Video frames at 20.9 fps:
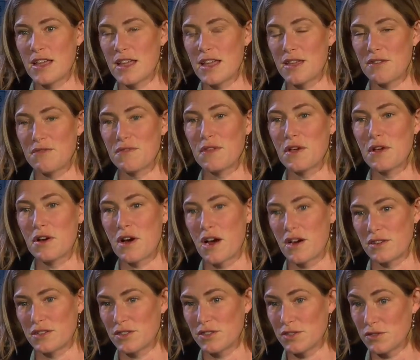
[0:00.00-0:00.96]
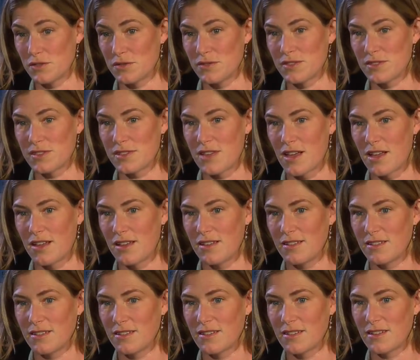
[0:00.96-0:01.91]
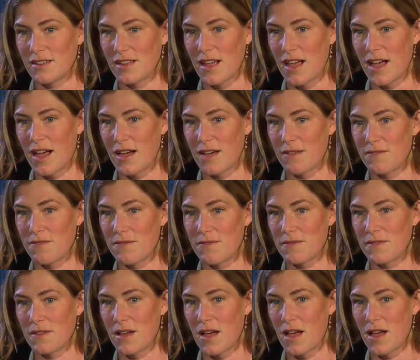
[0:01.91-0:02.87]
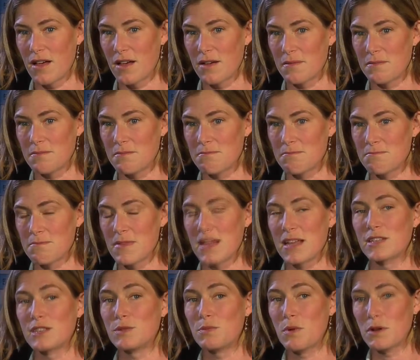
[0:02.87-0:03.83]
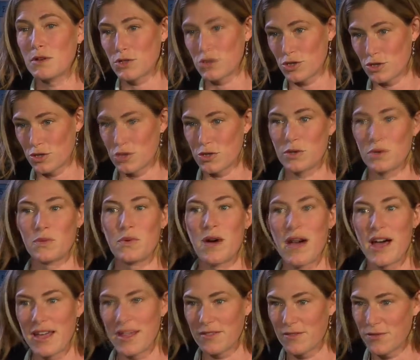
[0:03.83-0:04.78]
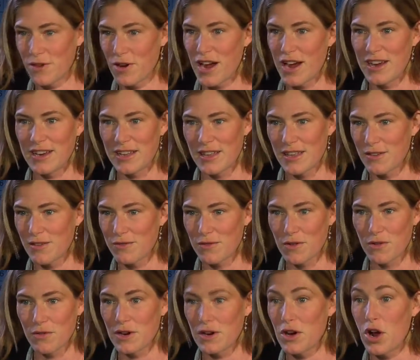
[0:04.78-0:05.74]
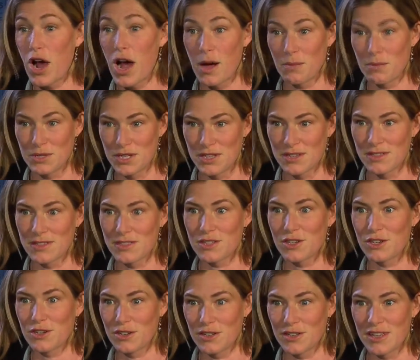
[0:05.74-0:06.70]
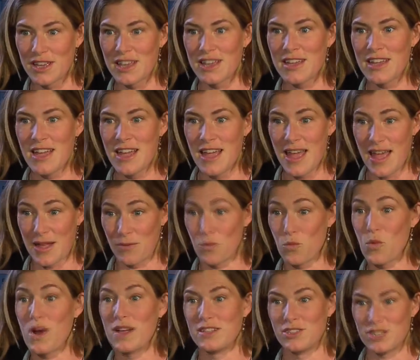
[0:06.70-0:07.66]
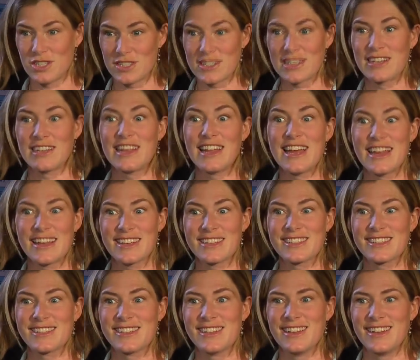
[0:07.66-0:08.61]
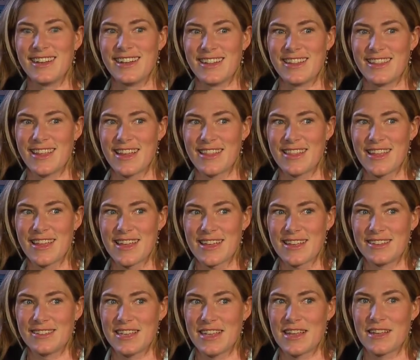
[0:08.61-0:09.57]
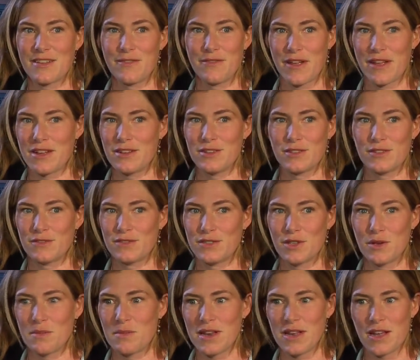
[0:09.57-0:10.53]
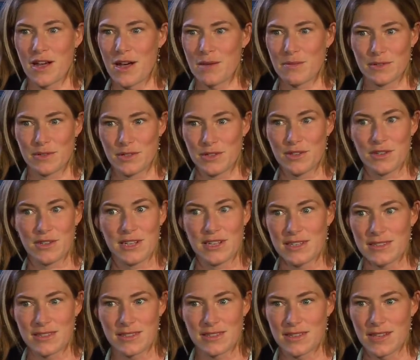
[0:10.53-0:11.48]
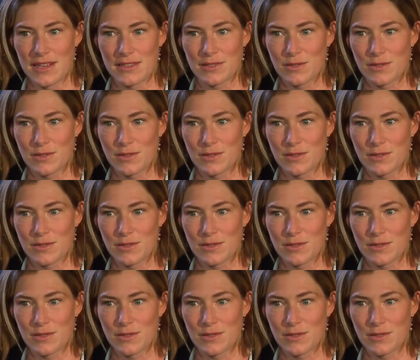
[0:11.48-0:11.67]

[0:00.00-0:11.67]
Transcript: If there are students that have um, exposure to a wide variety of career options early and one just clicks, then they can take advantage of so many opportunities as high